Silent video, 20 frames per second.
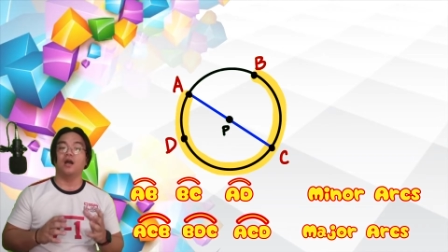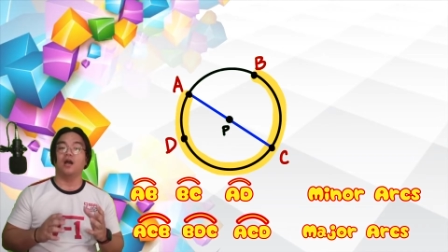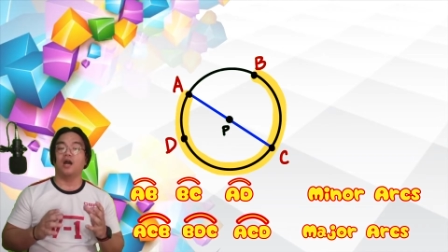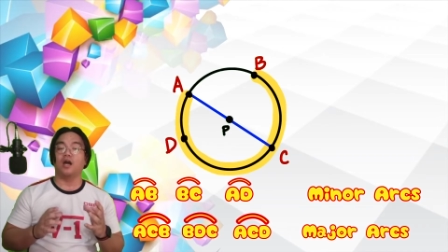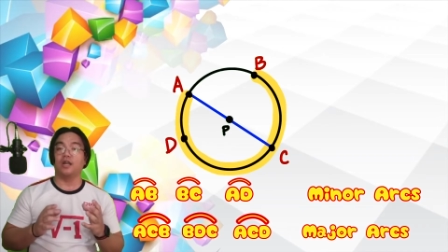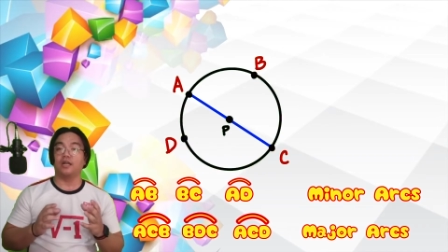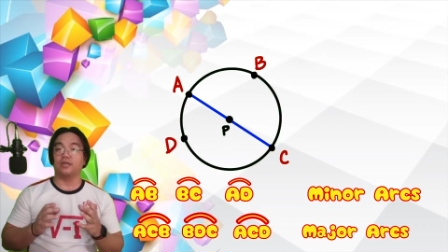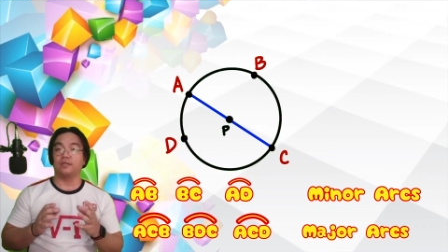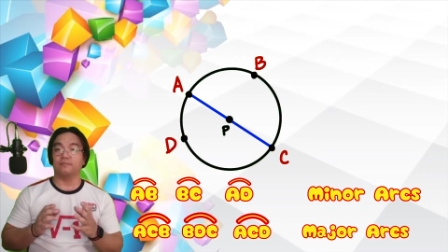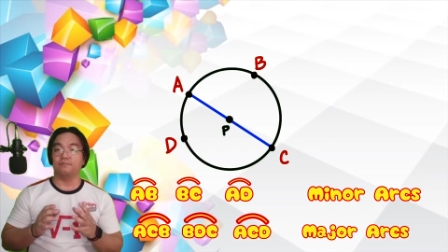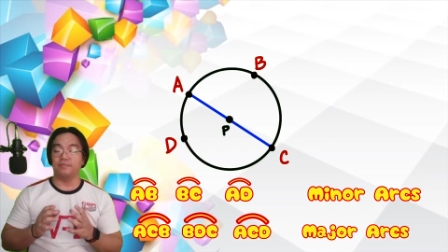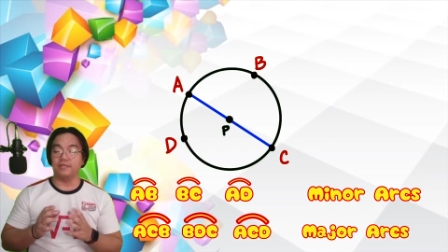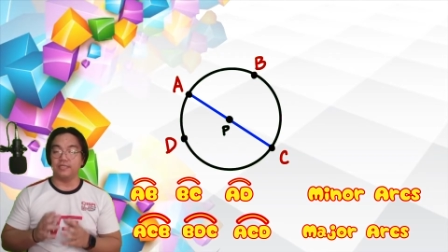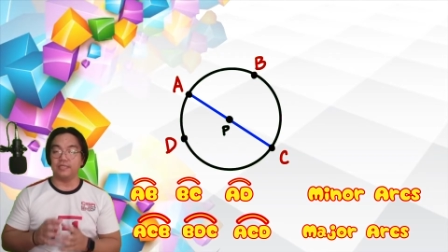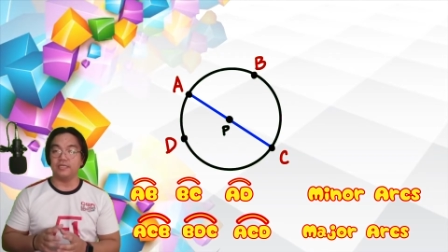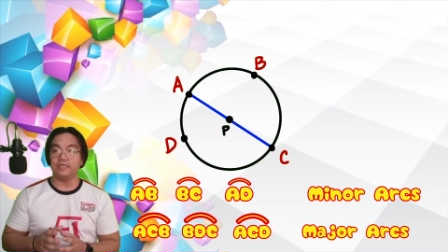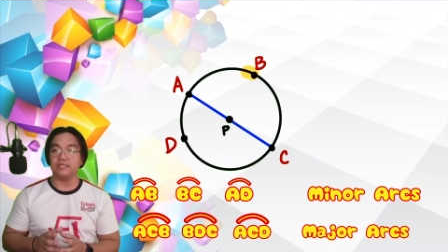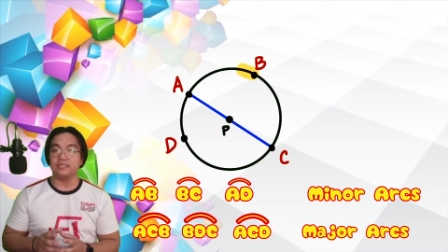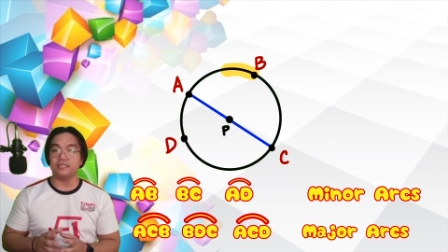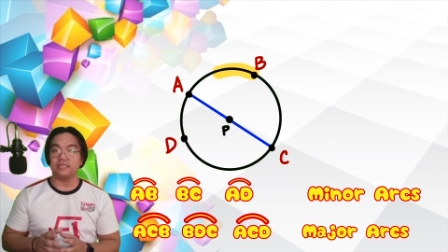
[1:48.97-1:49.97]
arc B
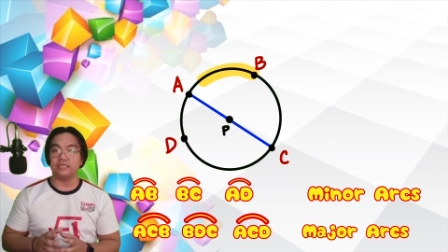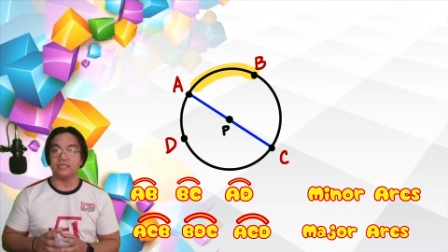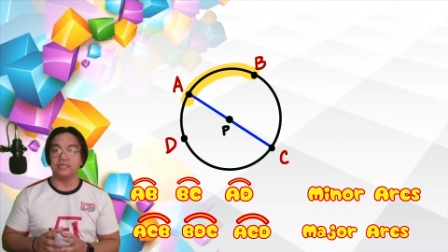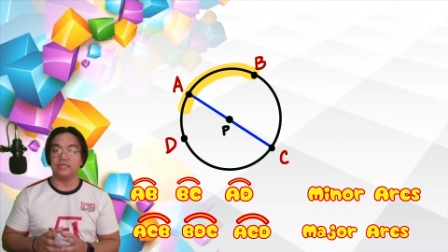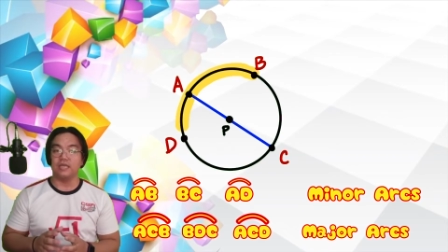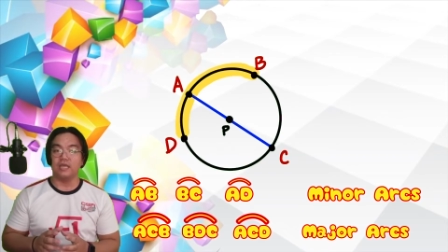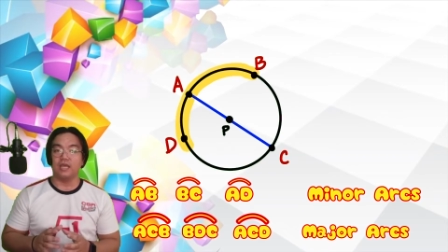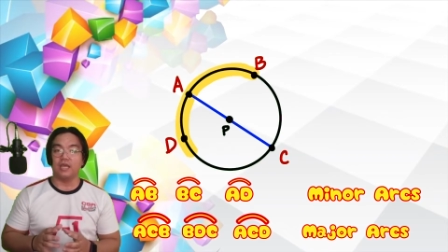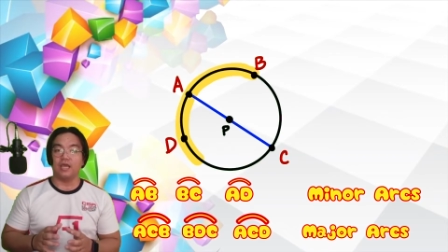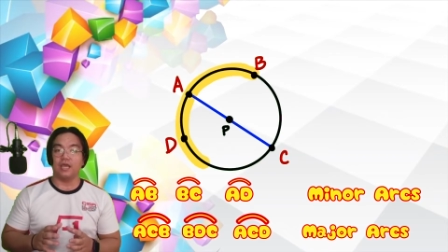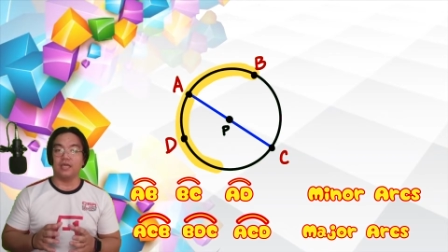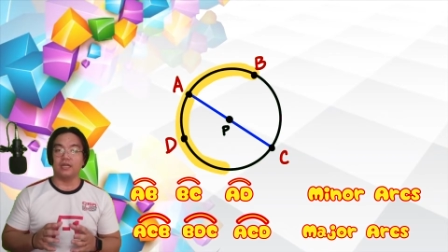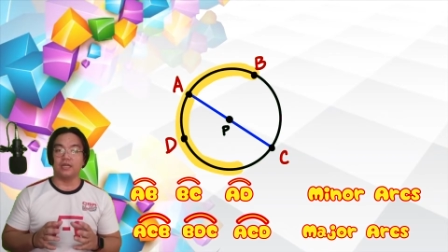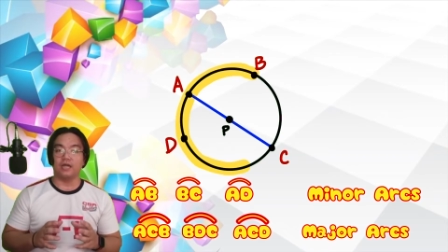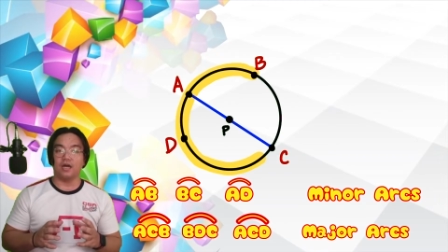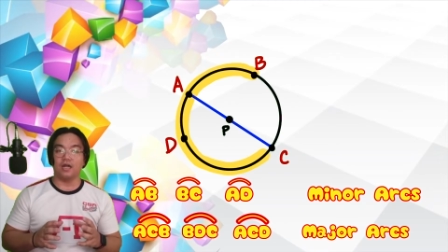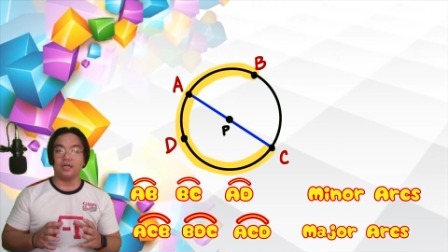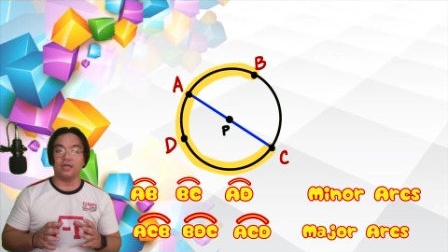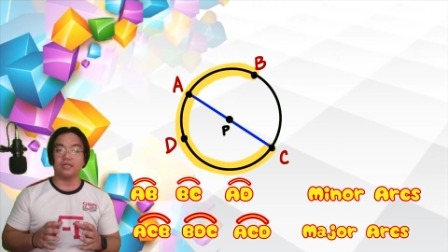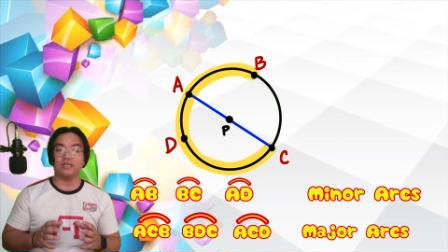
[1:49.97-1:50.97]
D C, and
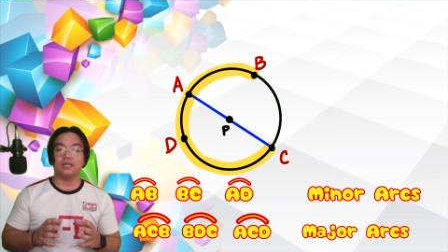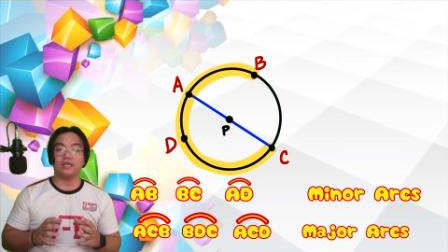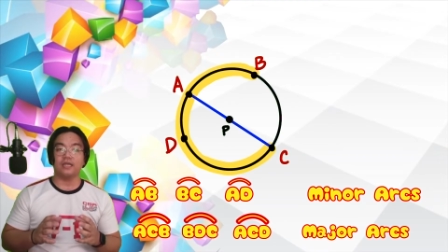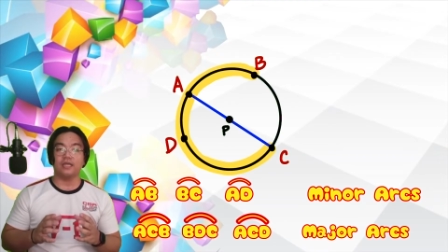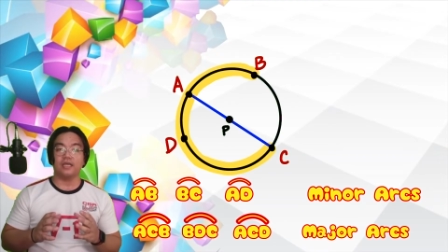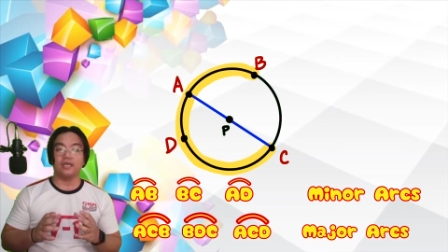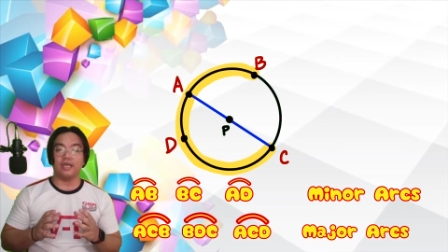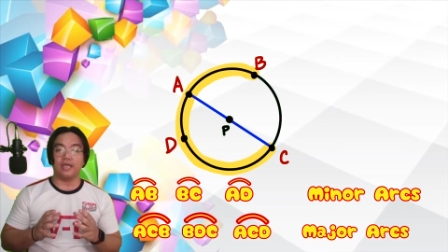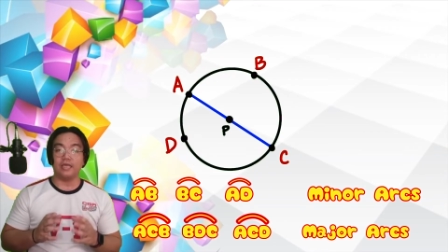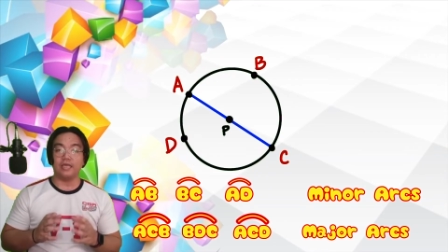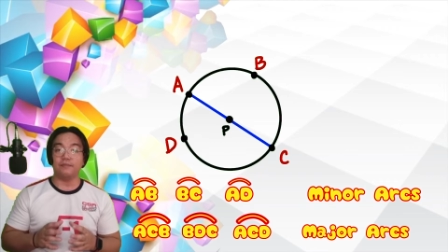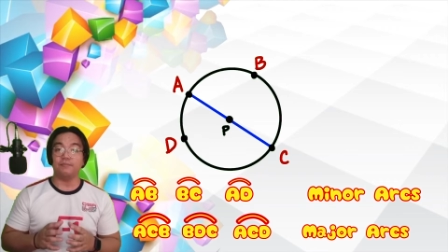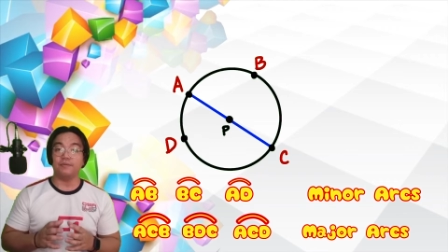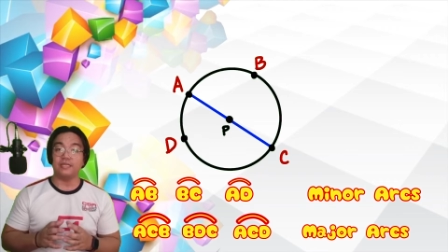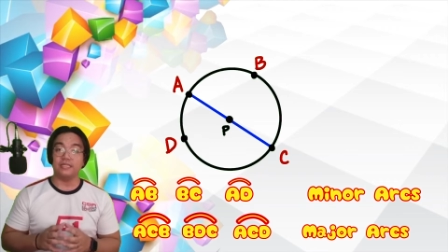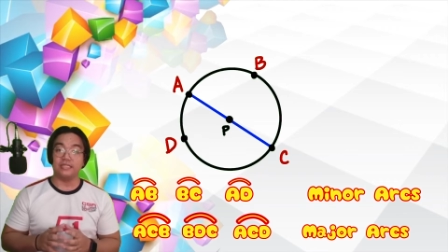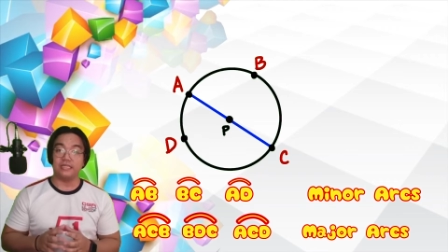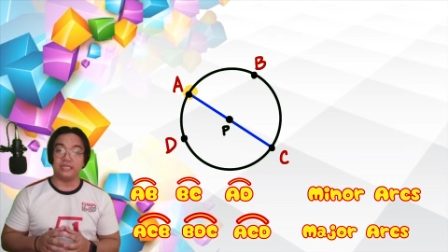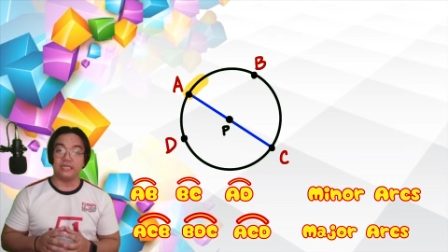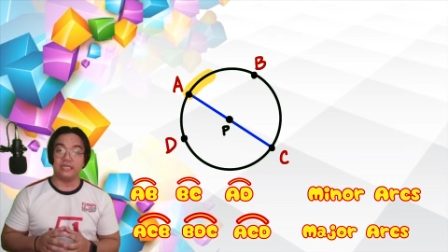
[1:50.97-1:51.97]
arc A B
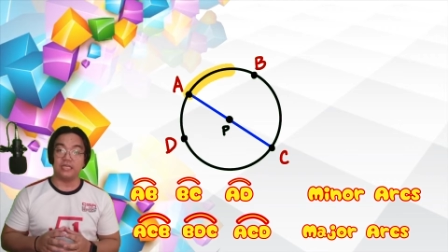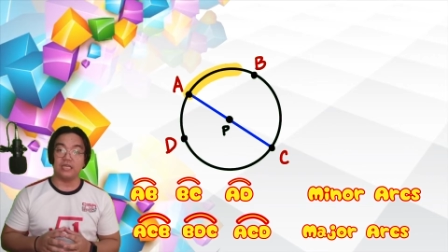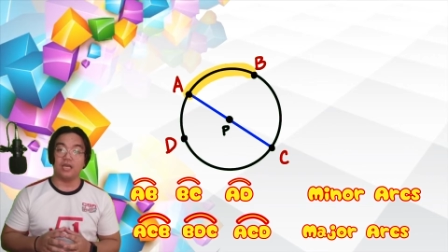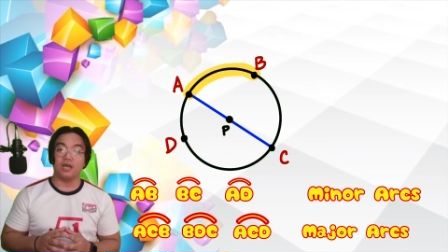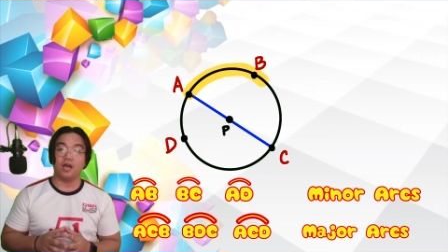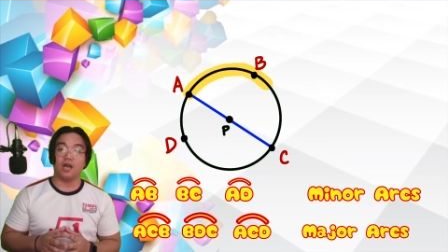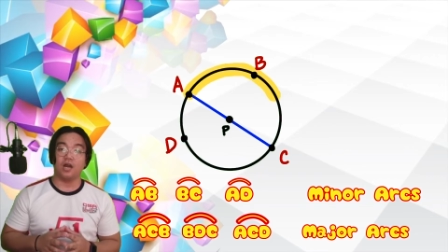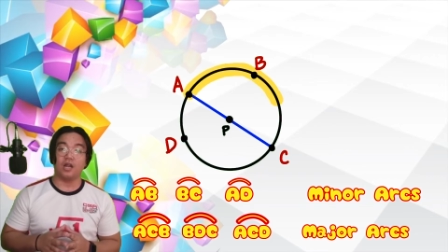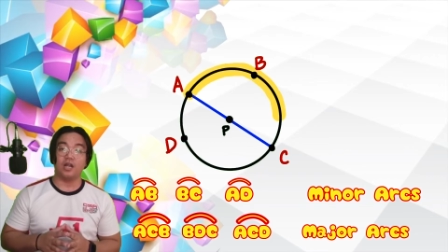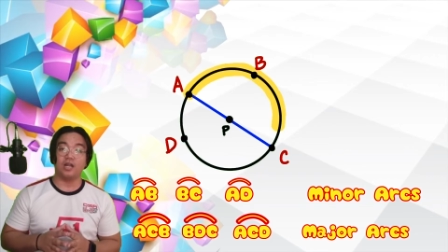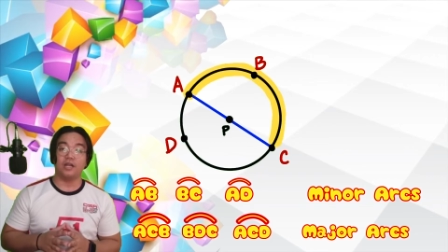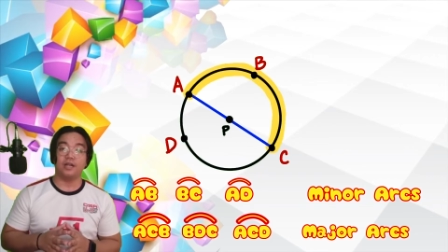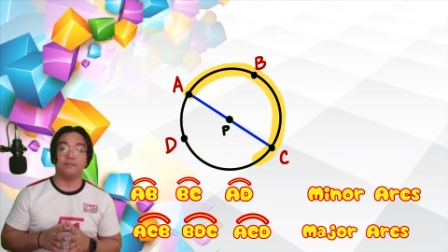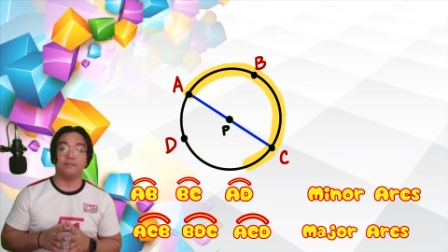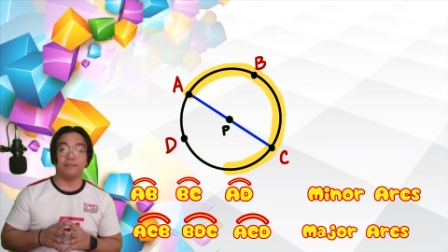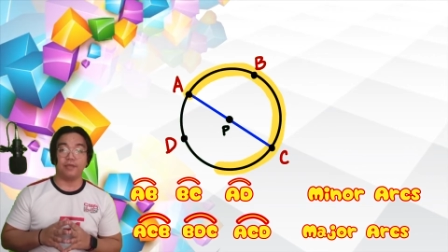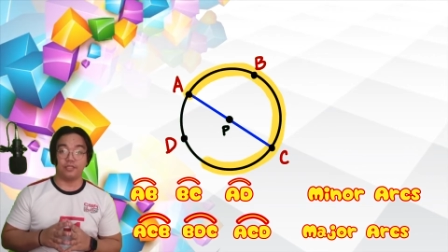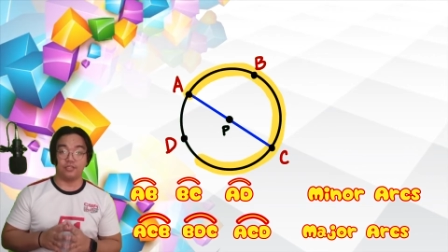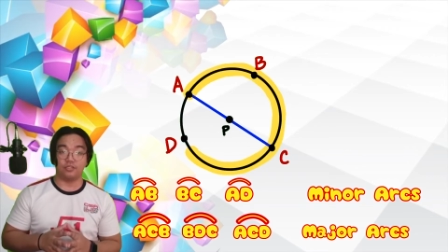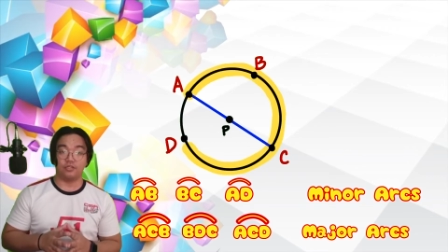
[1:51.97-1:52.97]
D are
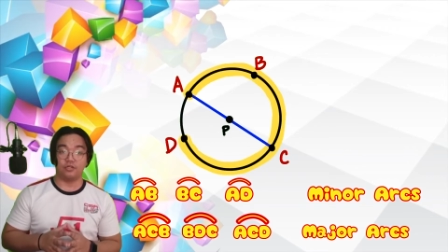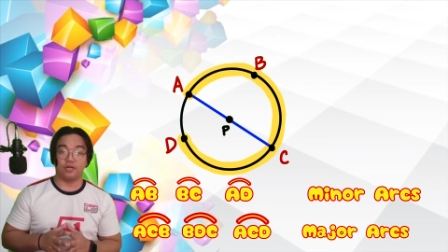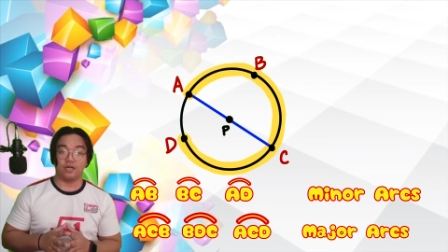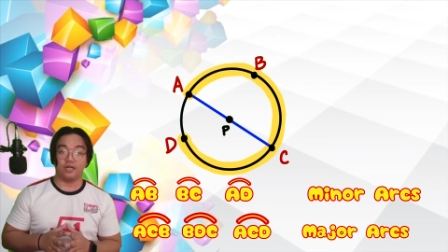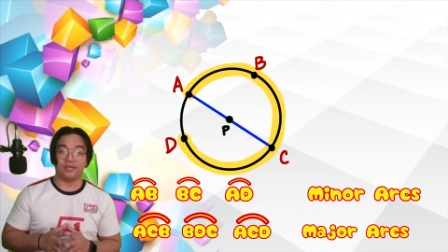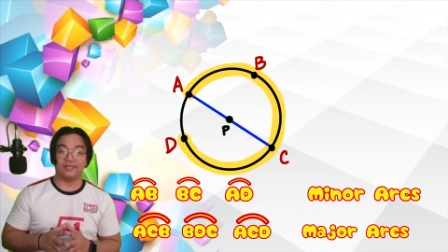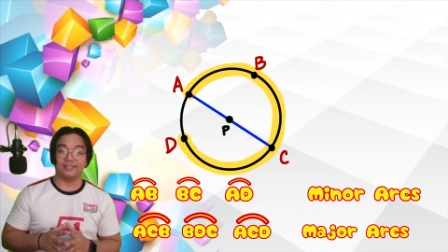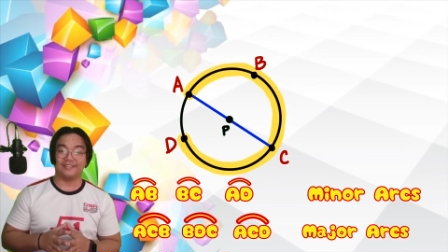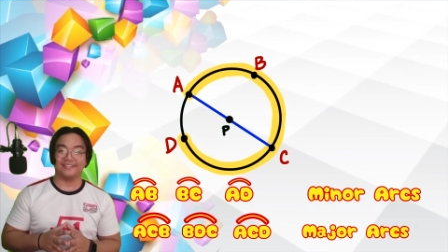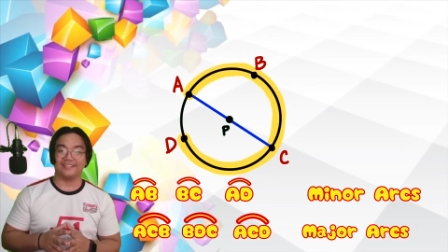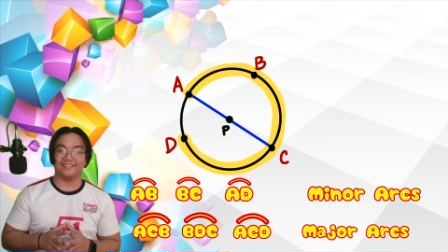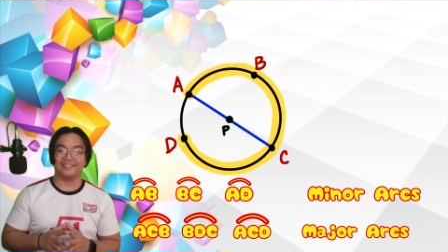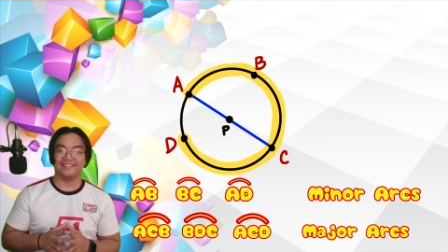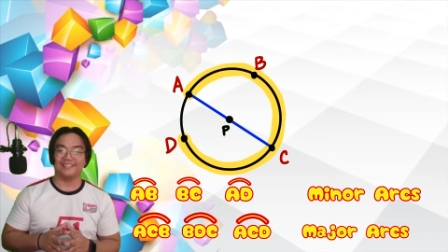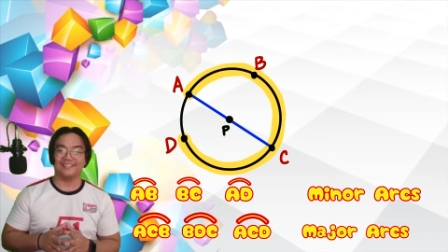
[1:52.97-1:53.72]
major arcs.